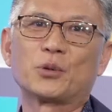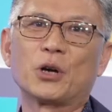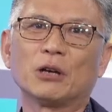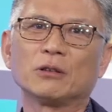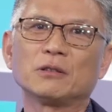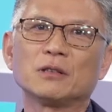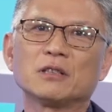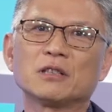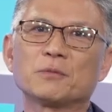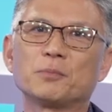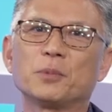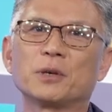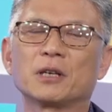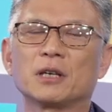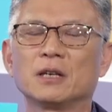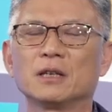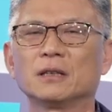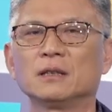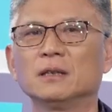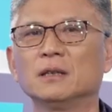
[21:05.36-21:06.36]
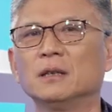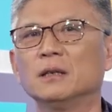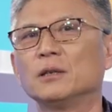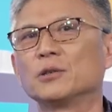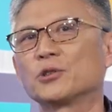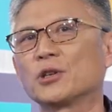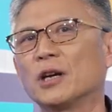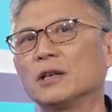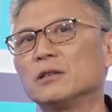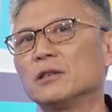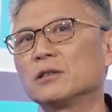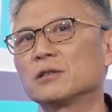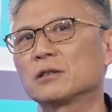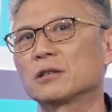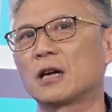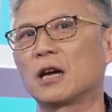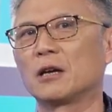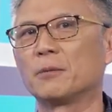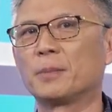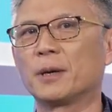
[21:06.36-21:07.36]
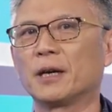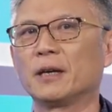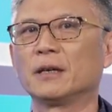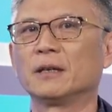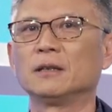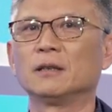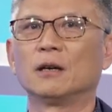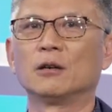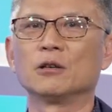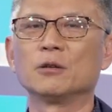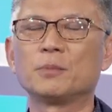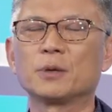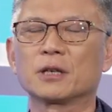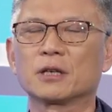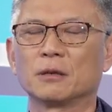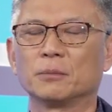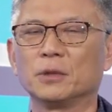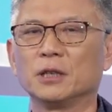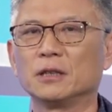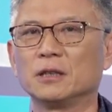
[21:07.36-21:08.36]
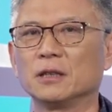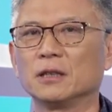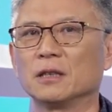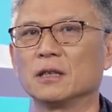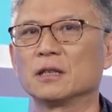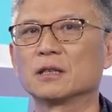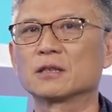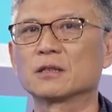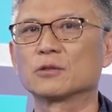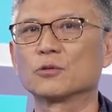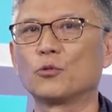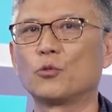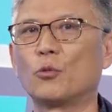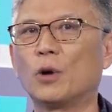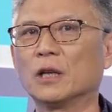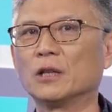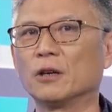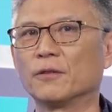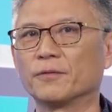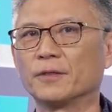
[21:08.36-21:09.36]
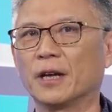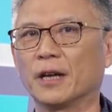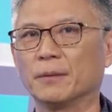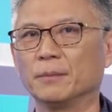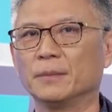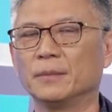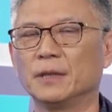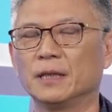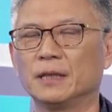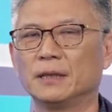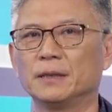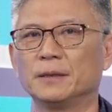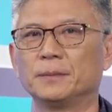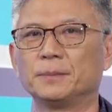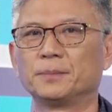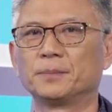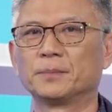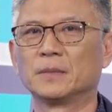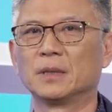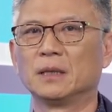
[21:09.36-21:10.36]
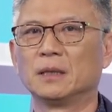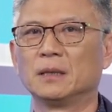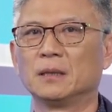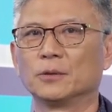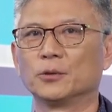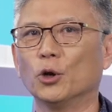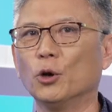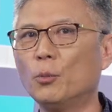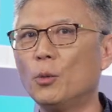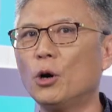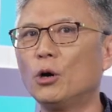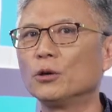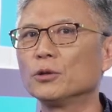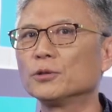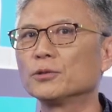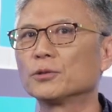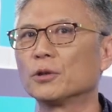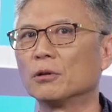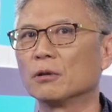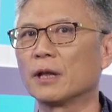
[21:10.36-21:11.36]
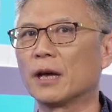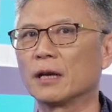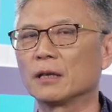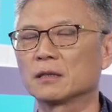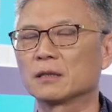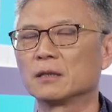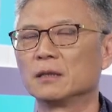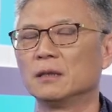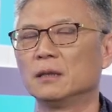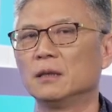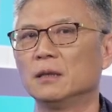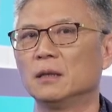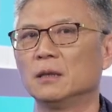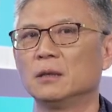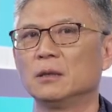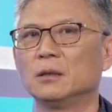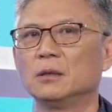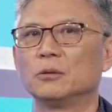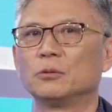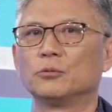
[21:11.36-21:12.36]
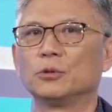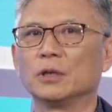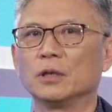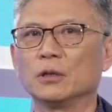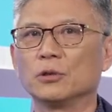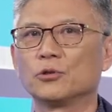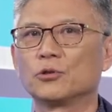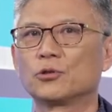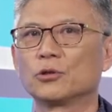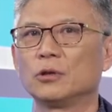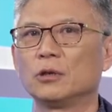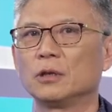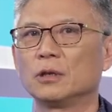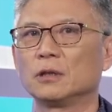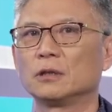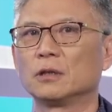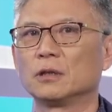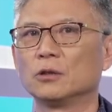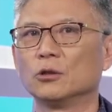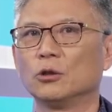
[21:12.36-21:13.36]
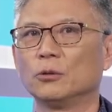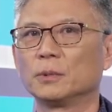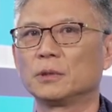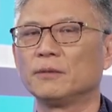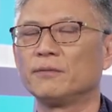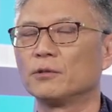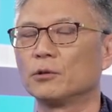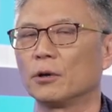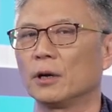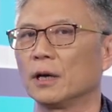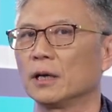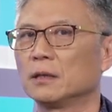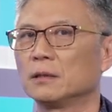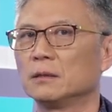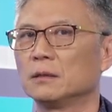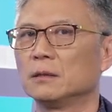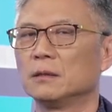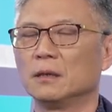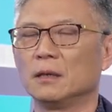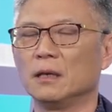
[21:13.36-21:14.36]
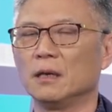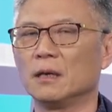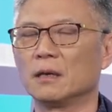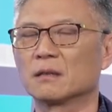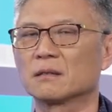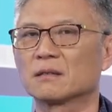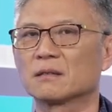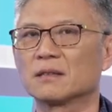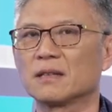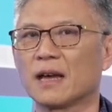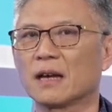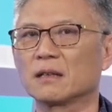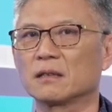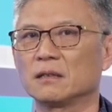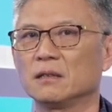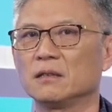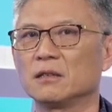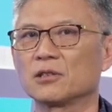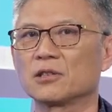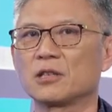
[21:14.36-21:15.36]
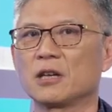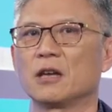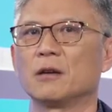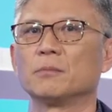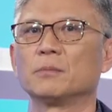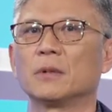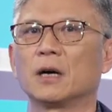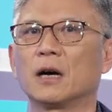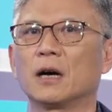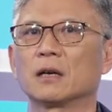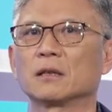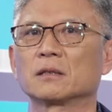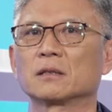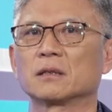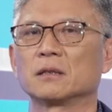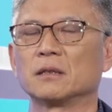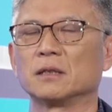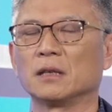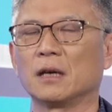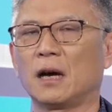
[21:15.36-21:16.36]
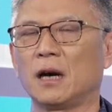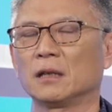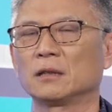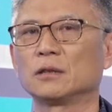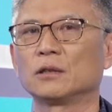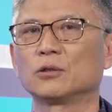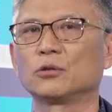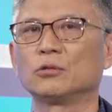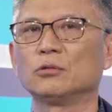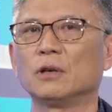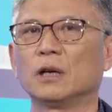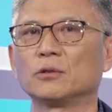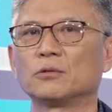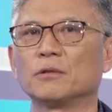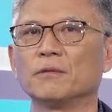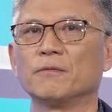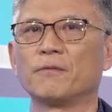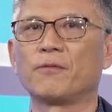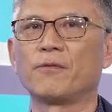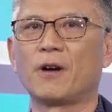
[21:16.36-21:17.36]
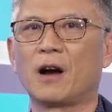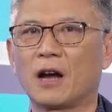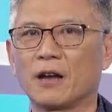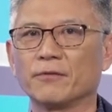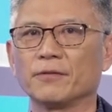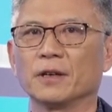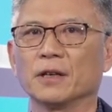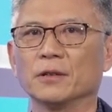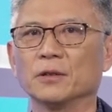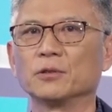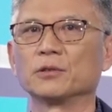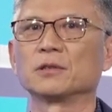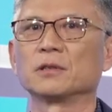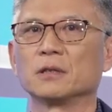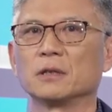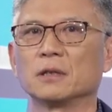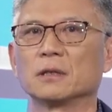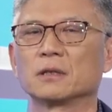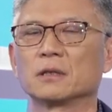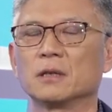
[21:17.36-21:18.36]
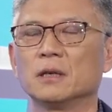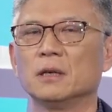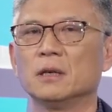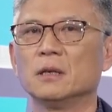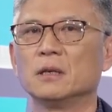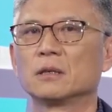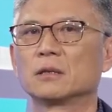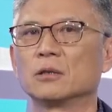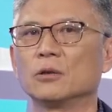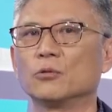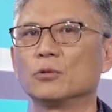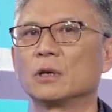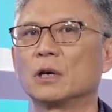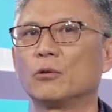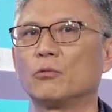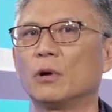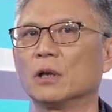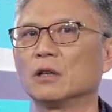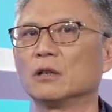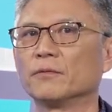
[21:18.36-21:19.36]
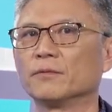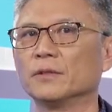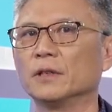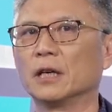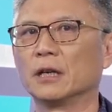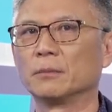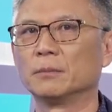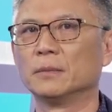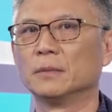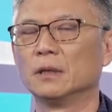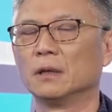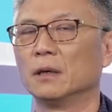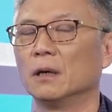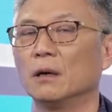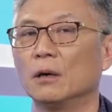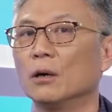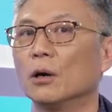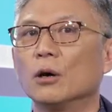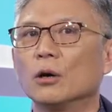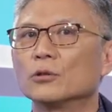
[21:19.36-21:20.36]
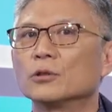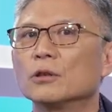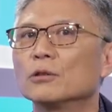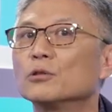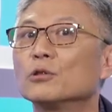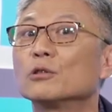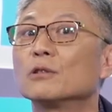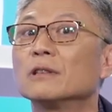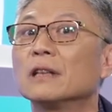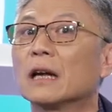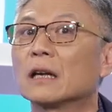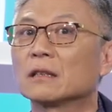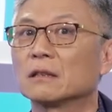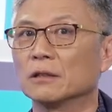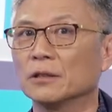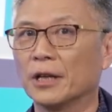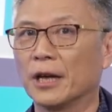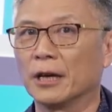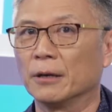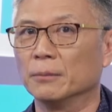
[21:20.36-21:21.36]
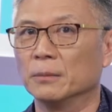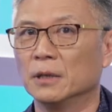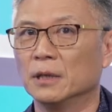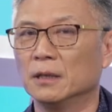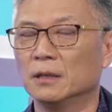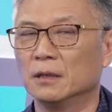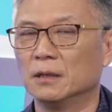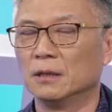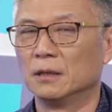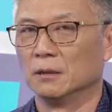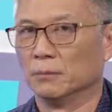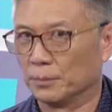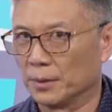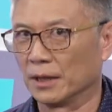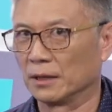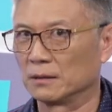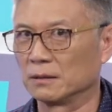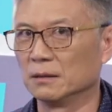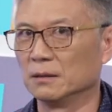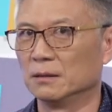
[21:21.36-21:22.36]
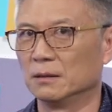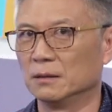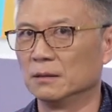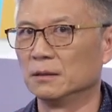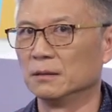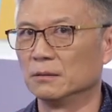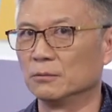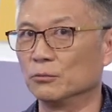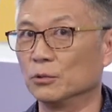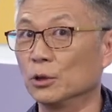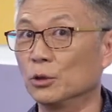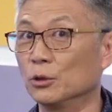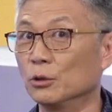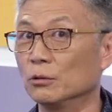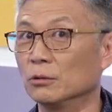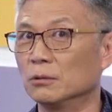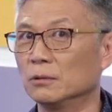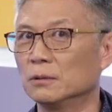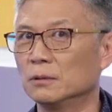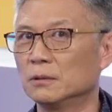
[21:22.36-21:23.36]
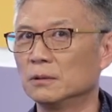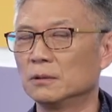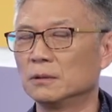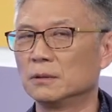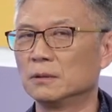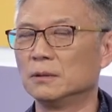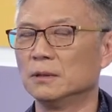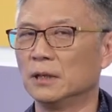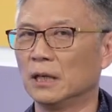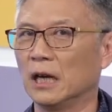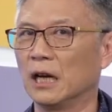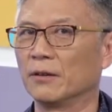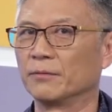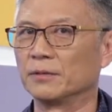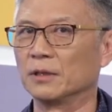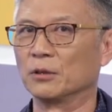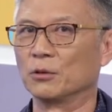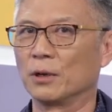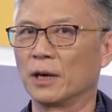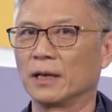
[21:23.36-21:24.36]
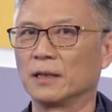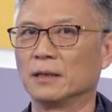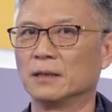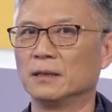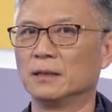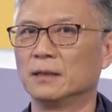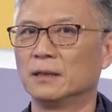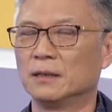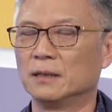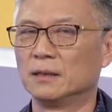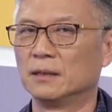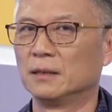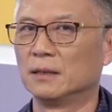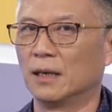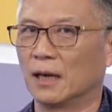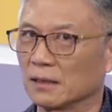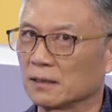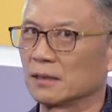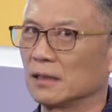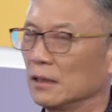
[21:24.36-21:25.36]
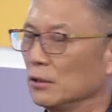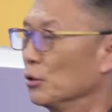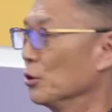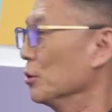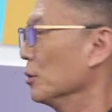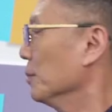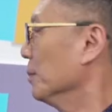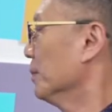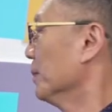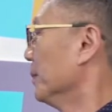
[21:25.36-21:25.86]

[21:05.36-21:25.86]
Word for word: proudly speaking, Chinese Taipei Olympic Committee is one of them. No more, no less. We enjoy the normative right exactly the same as the other 205 NOCs. So we are one of them. Although you don't like the name, but we do have the right as they do.